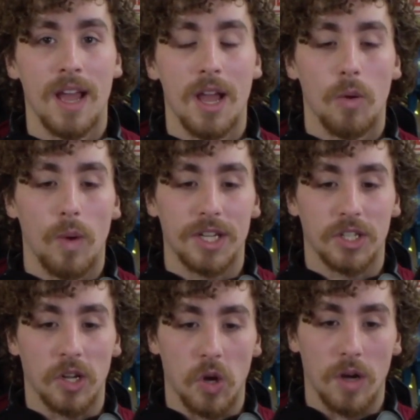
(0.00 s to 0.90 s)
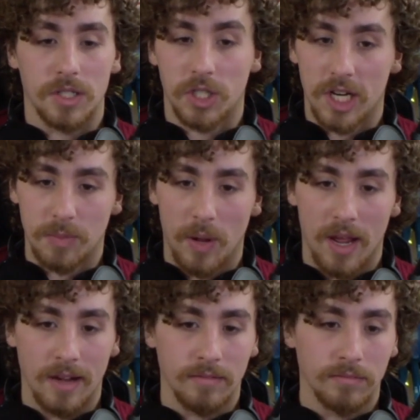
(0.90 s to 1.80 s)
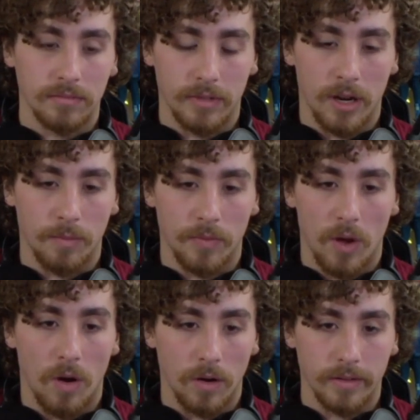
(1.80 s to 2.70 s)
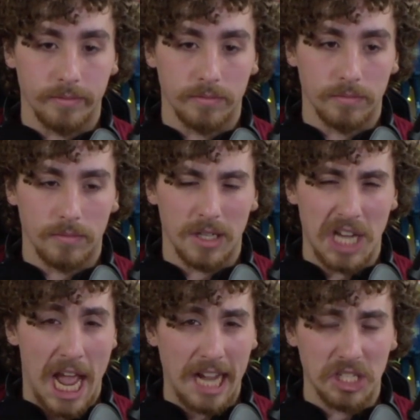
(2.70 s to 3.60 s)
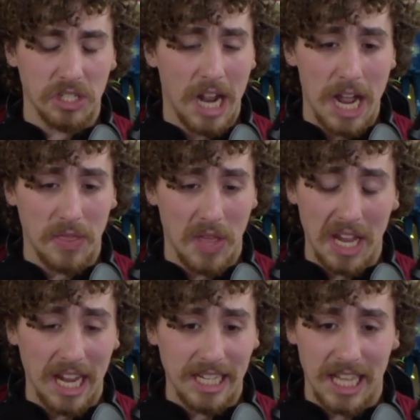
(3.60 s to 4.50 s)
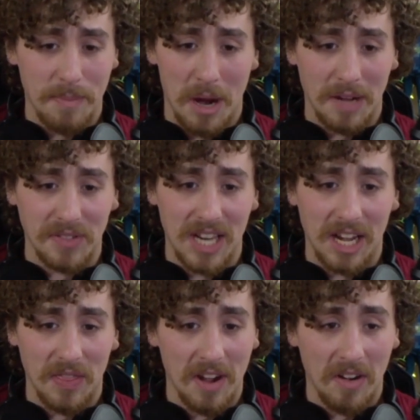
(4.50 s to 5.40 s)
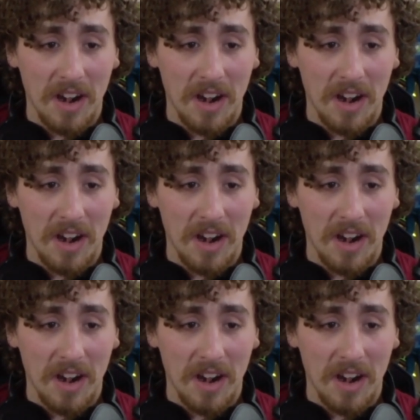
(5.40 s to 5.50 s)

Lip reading: which can cause chest pain, you know, heart attacks, I think they might have said in there,